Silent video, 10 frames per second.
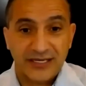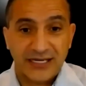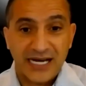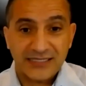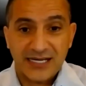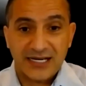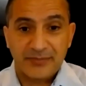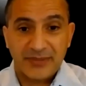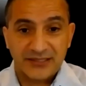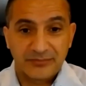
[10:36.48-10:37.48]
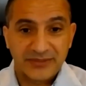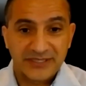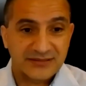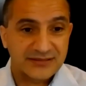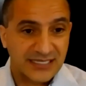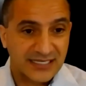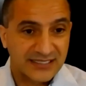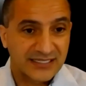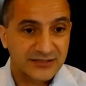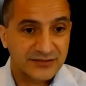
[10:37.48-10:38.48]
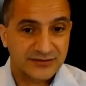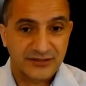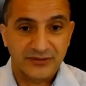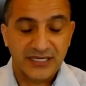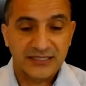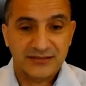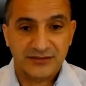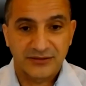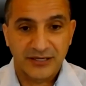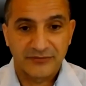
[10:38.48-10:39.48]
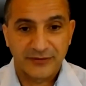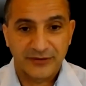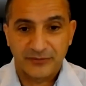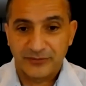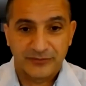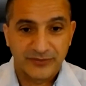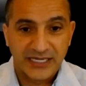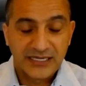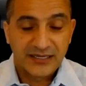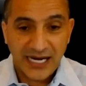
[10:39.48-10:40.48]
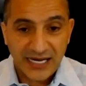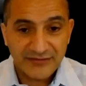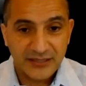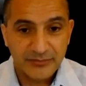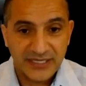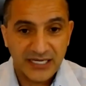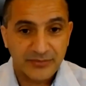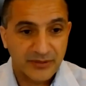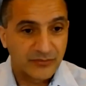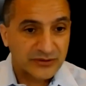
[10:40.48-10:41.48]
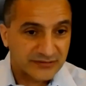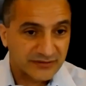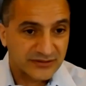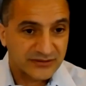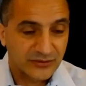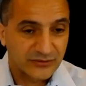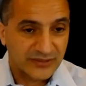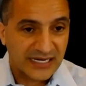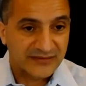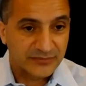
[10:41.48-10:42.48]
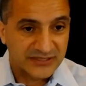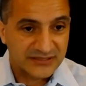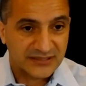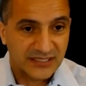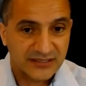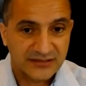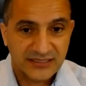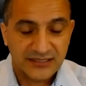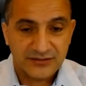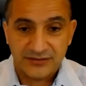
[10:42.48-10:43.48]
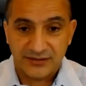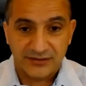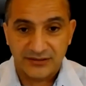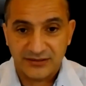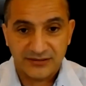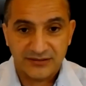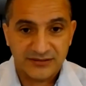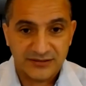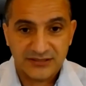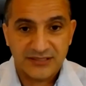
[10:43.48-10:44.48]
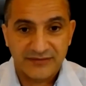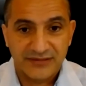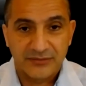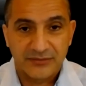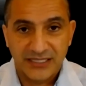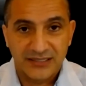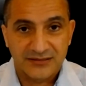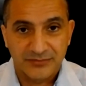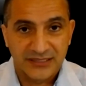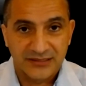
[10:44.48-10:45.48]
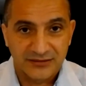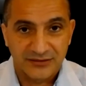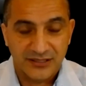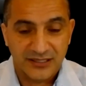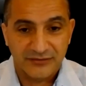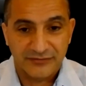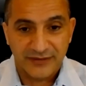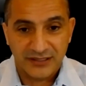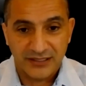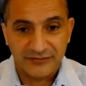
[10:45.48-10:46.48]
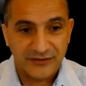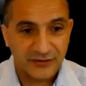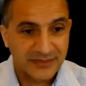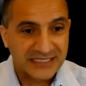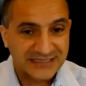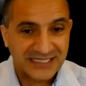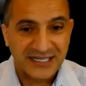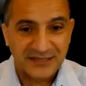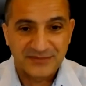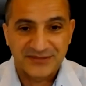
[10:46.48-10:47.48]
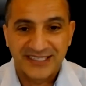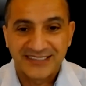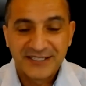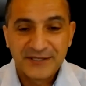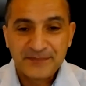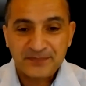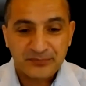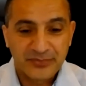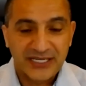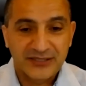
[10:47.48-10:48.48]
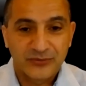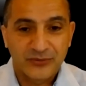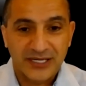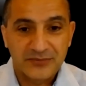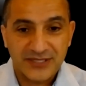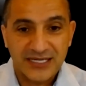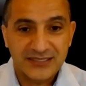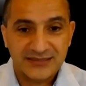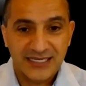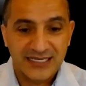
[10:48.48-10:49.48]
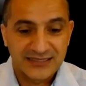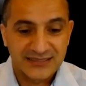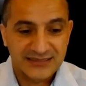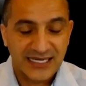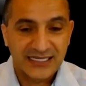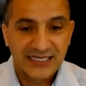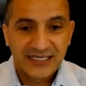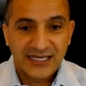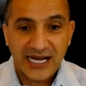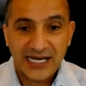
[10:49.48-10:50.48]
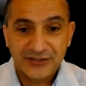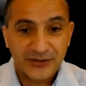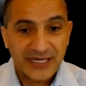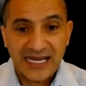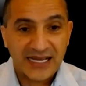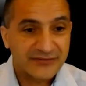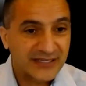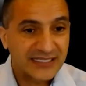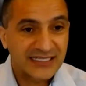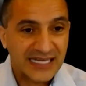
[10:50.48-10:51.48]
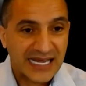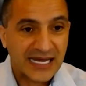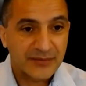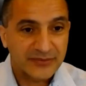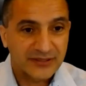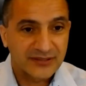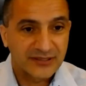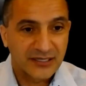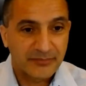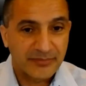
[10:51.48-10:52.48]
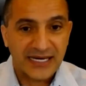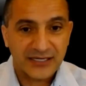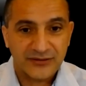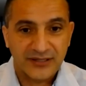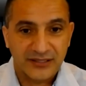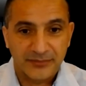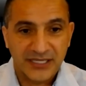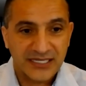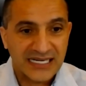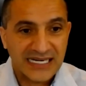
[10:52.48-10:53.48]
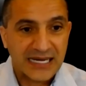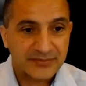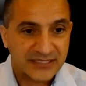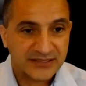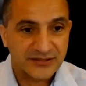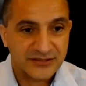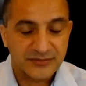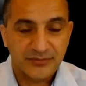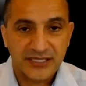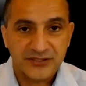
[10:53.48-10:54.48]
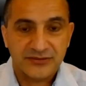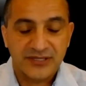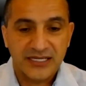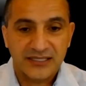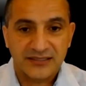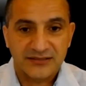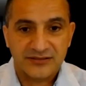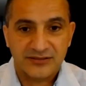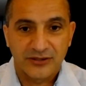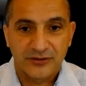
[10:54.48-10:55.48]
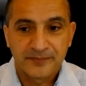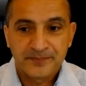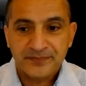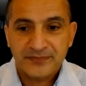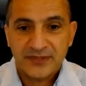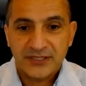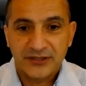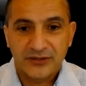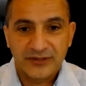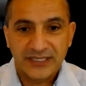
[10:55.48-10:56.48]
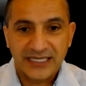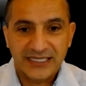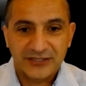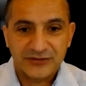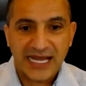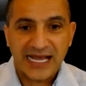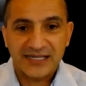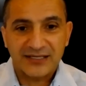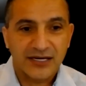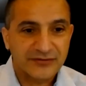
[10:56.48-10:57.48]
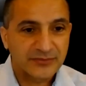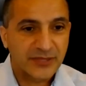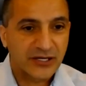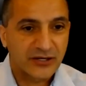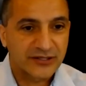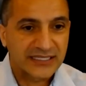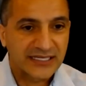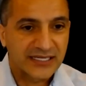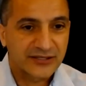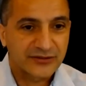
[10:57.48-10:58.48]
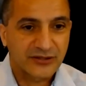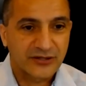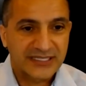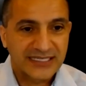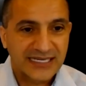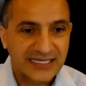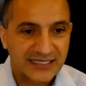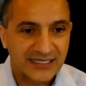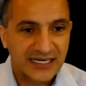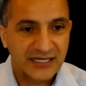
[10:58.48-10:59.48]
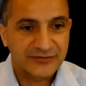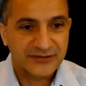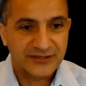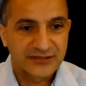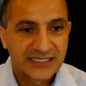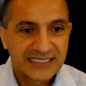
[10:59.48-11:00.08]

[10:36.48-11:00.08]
like, I talk about the business side of dentistry, right? So I have an MBA, but most of us don't have the business side of dentistry. And look, just because you have an MBA doesn't mean you're not going to fail. I failed many times, right? But what I'm trying to say is that I don't have any lab background. I'm not a lab technician by trade. And so, to hand it off to my RDA or RDA-EF to